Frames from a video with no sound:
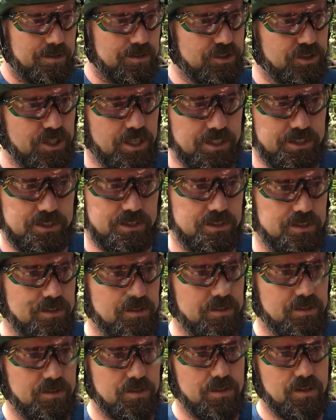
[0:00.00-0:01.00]
Just
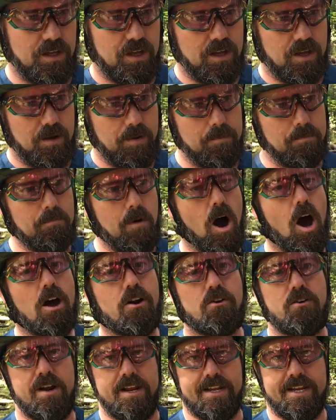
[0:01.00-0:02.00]
a
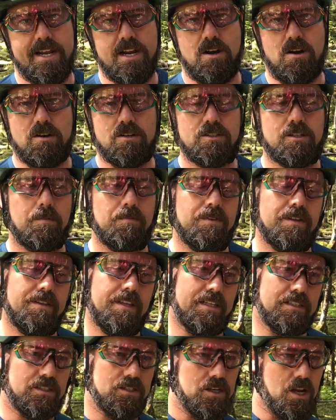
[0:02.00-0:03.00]
moderate gear, something
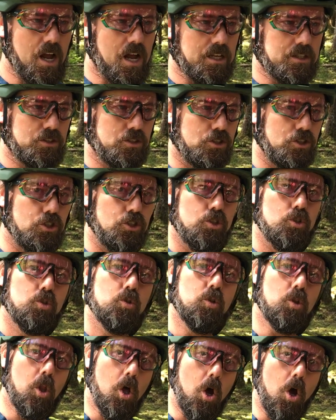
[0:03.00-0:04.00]
that's not
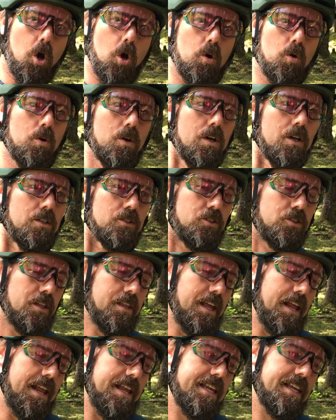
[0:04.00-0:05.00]
too low so
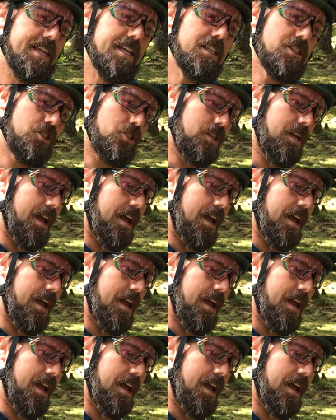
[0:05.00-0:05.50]
that each